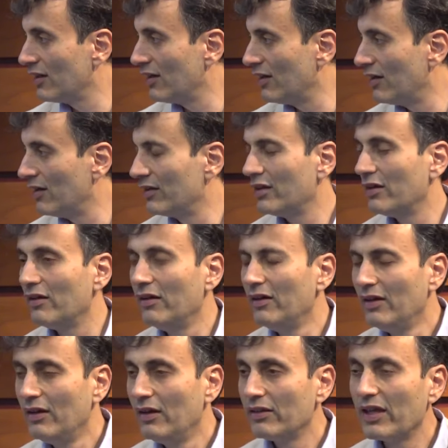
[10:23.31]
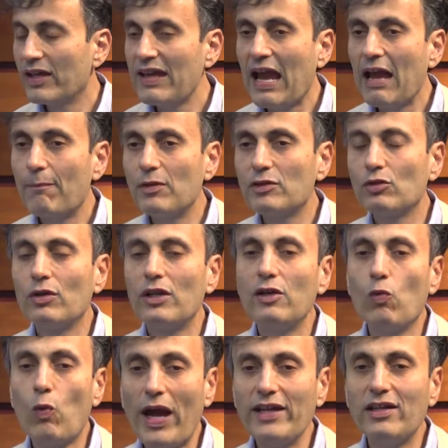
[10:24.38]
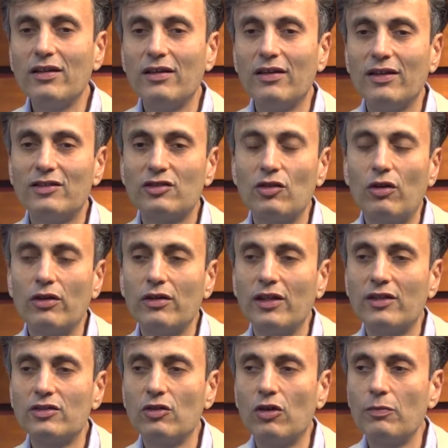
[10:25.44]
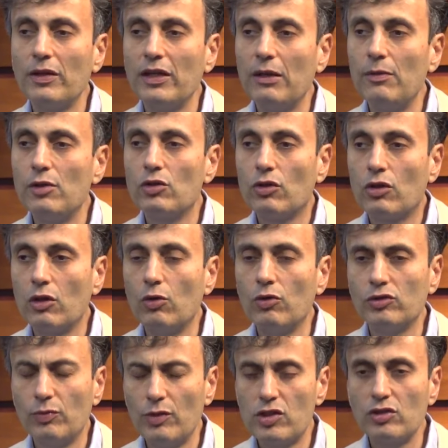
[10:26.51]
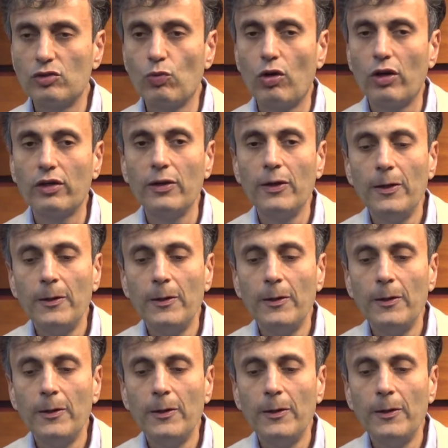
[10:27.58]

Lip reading: The gap has only widened. It's not been able to close, which is what